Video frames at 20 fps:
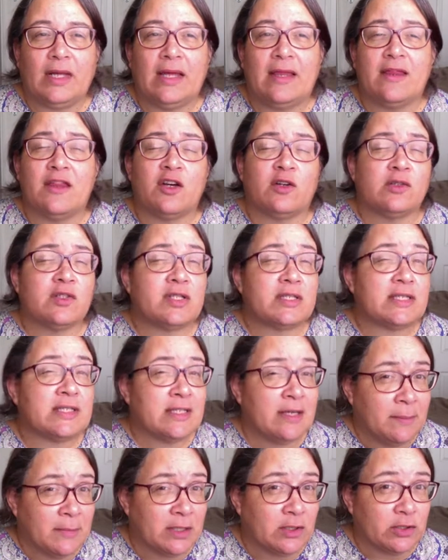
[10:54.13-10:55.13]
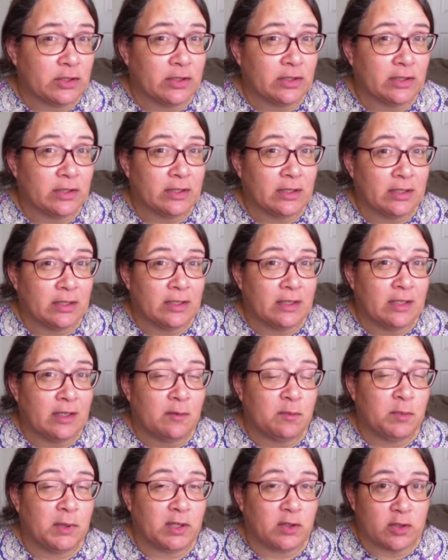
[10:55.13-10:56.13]
They're similar
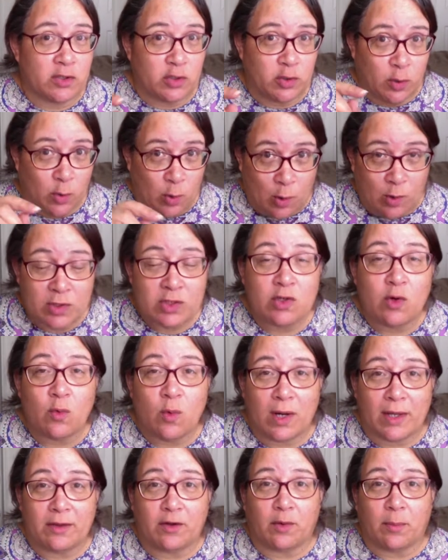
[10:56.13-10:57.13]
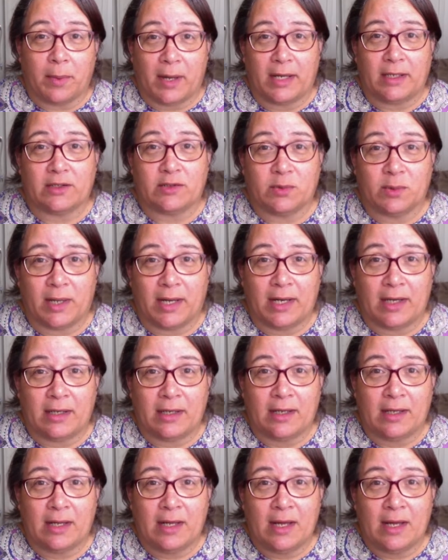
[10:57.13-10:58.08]
because you also want their pain to end,